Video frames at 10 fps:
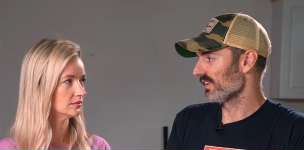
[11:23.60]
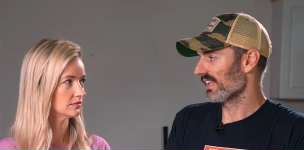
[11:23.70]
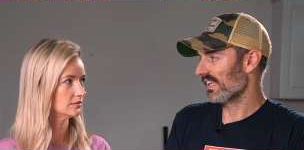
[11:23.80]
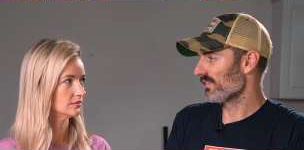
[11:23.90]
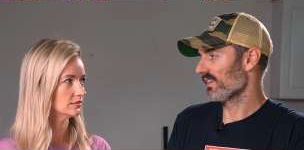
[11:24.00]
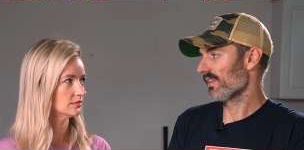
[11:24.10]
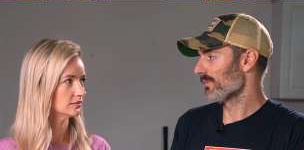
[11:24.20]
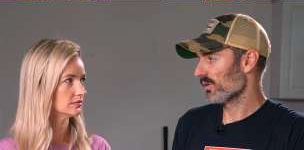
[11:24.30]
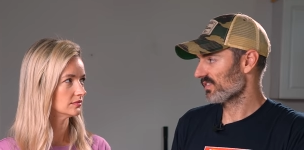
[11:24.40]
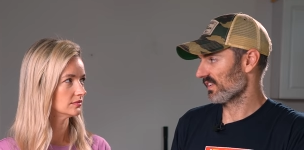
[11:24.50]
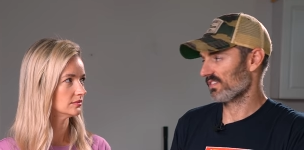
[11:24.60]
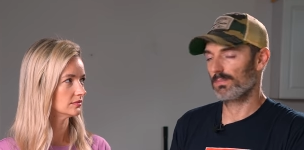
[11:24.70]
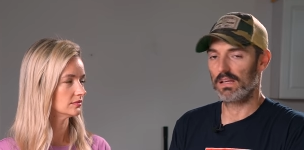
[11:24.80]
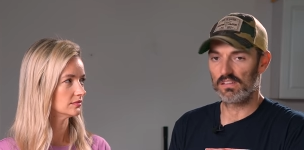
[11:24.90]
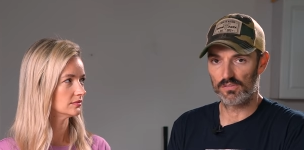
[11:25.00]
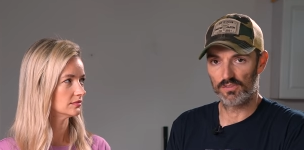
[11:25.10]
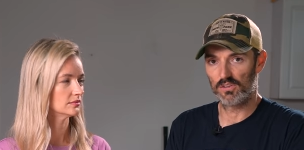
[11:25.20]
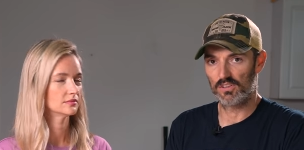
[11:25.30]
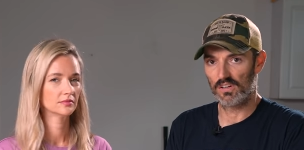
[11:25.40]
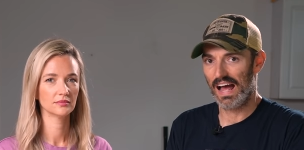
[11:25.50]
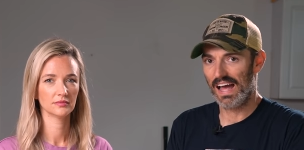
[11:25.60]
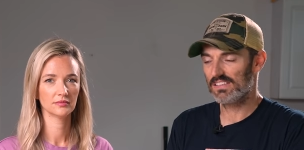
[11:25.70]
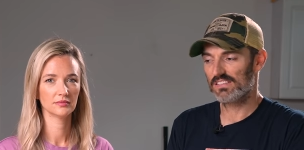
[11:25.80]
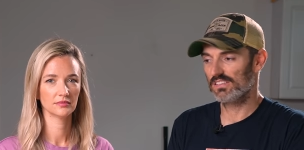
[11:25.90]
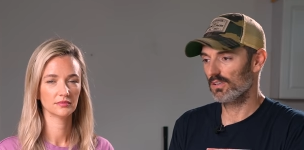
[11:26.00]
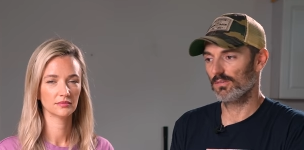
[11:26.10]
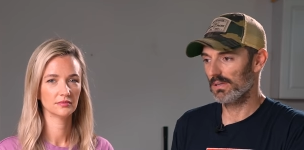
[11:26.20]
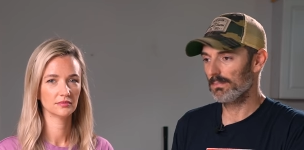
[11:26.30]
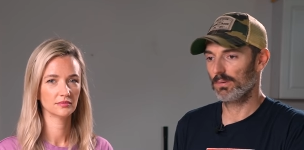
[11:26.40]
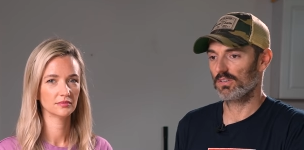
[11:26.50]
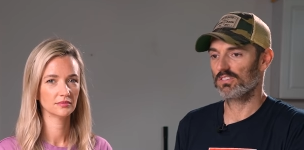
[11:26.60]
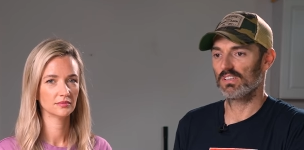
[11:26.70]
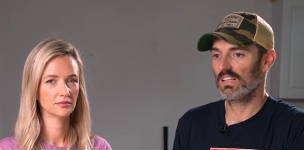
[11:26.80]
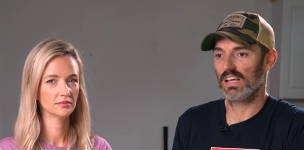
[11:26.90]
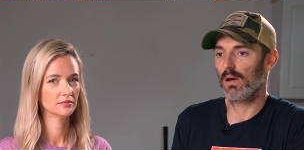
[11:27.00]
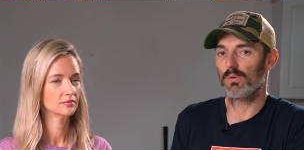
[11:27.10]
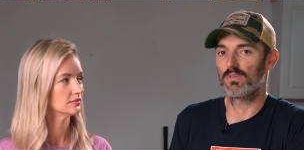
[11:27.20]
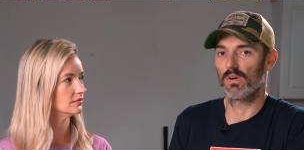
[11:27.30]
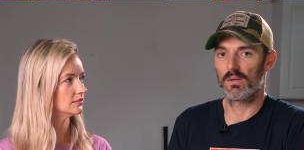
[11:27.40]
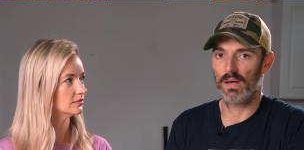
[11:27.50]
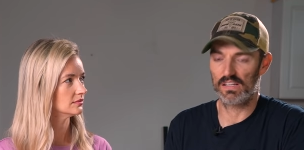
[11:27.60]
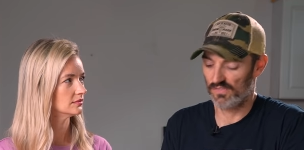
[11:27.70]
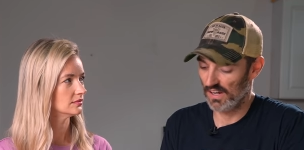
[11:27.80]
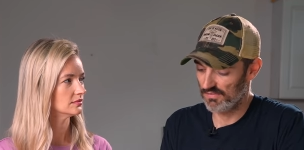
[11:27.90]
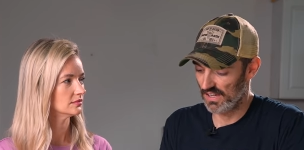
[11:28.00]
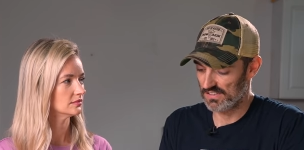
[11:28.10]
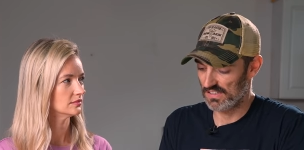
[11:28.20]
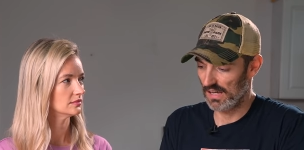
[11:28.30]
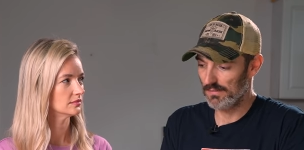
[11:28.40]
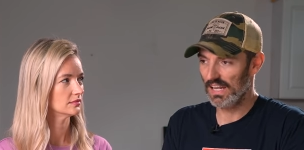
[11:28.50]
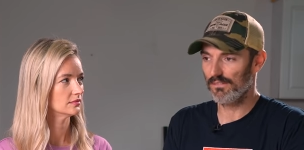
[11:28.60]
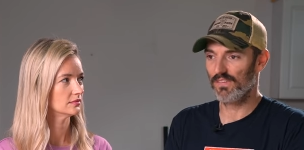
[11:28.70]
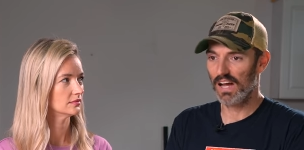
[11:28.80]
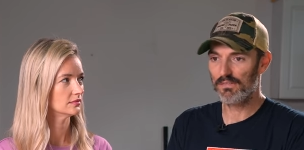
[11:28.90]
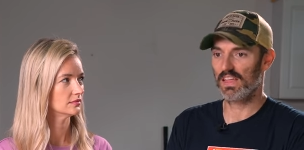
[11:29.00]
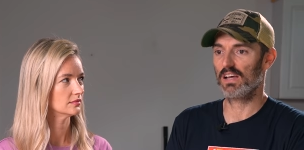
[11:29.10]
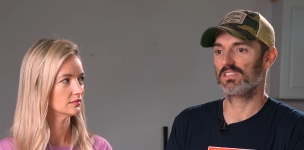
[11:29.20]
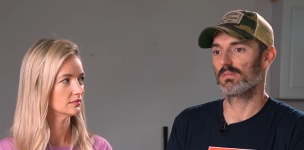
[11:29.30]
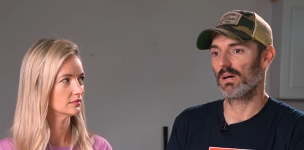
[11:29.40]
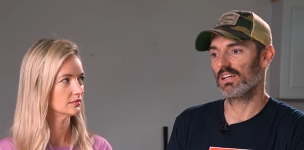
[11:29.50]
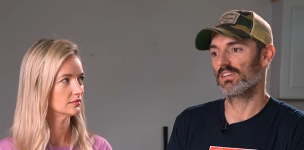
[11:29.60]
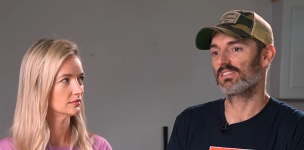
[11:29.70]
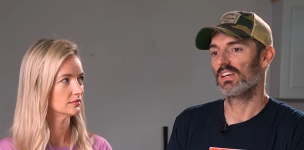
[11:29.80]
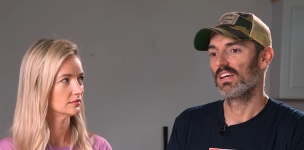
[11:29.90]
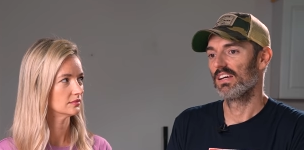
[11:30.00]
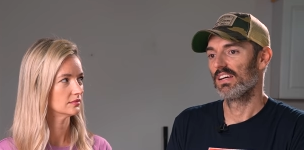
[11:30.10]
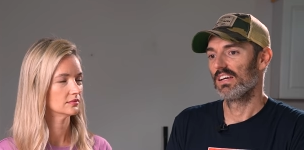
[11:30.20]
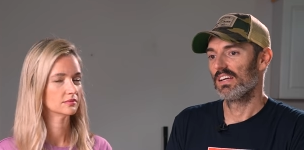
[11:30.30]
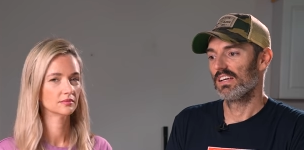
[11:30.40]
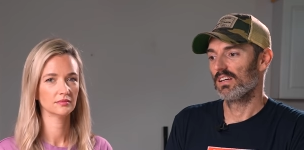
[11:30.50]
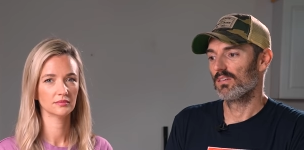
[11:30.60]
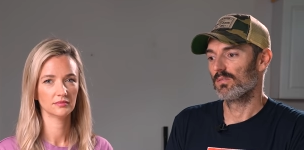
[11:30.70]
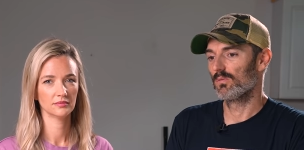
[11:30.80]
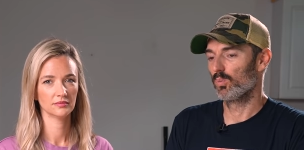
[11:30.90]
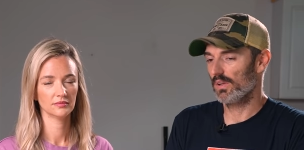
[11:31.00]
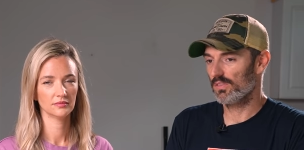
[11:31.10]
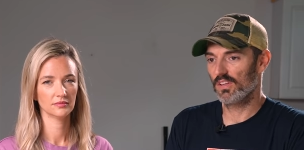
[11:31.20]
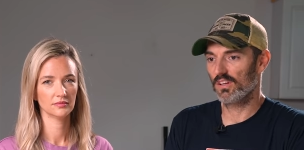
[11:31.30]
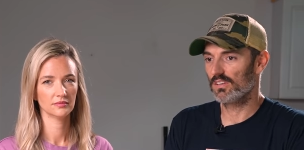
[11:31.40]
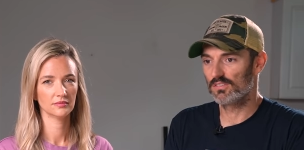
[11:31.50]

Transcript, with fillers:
Speaker 1: like even the most expensive filter, I still, me personally, I wouldn't run past 5,000. I mean, at 5,000 miles, with the